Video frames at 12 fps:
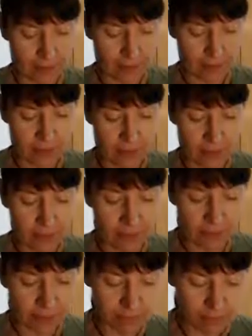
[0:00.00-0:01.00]

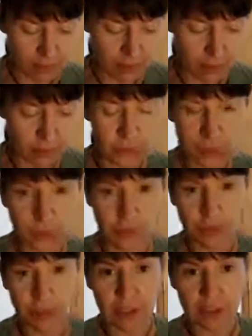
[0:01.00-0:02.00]
Then closing
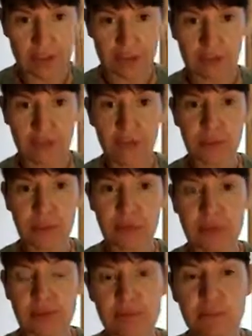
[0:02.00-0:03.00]
your eyes and bringing
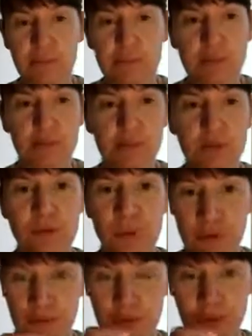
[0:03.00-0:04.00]
this piece of food
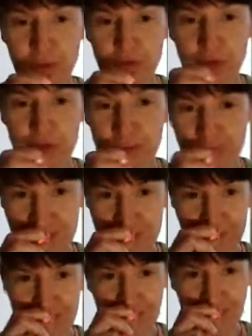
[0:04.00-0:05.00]
up to your nose and
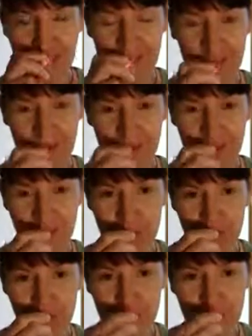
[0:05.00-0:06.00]
taking a
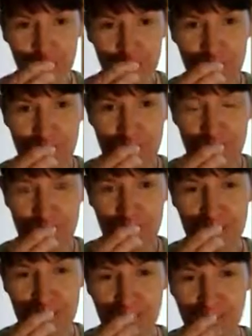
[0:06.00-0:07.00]
few
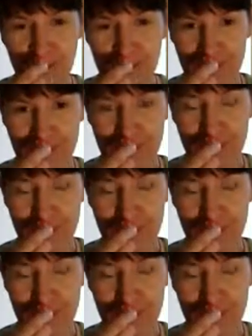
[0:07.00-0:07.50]
deep breaths.